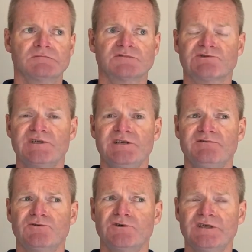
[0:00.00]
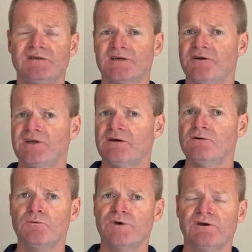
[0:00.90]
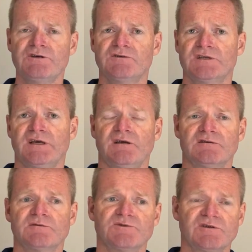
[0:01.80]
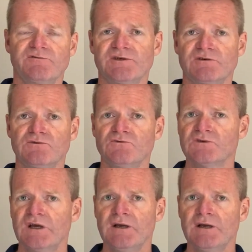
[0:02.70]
3-4 years ago now, when I used to take customer service calls.